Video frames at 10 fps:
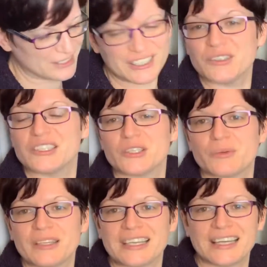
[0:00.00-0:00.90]
to notice it
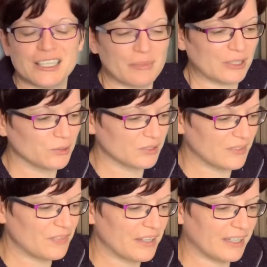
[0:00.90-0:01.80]
when they get a little bit older,
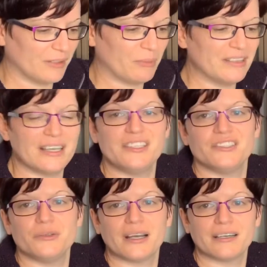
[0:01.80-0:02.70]
and when they
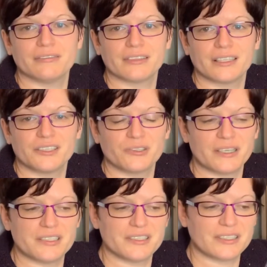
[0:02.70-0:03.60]
do have kind of dry
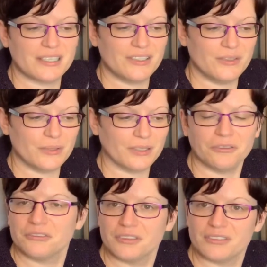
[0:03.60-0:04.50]
skin, you can
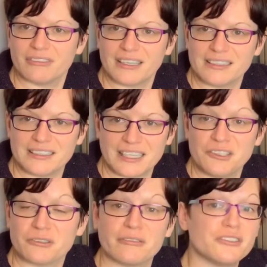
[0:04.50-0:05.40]
often find the
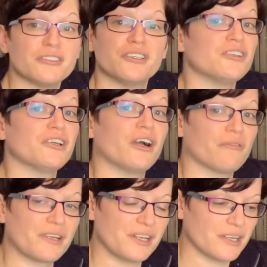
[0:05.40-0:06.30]
dandruff has turned
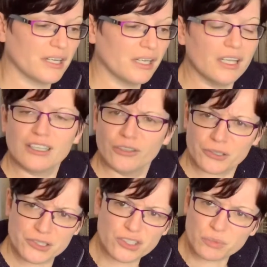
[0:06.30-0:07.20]
orange.
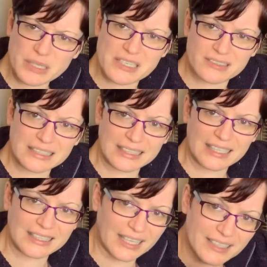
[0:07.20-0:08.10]
Looks suspiciously
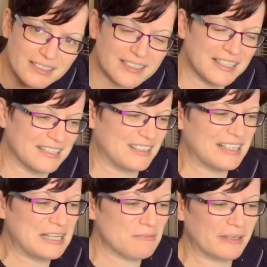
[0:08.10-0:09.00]
like lice
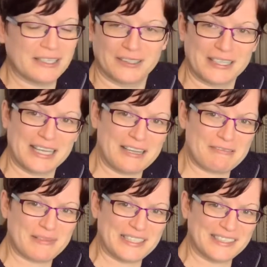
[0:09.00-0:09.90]
when you're looking at it
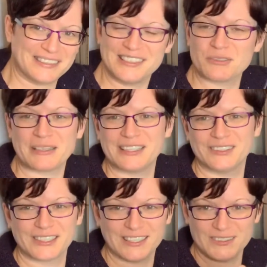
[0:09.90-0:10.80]
from a distance. When you
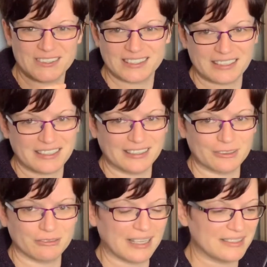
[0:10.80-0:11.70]
look close, it's actually a
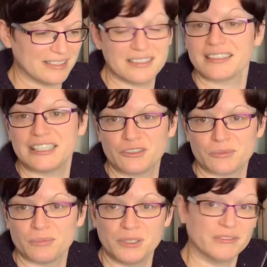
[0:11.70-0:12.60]
little flat disc and it
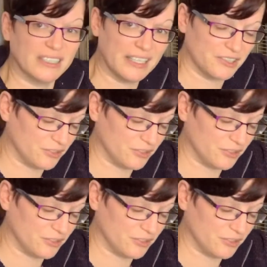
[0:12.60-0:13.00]
doesn't move, and lice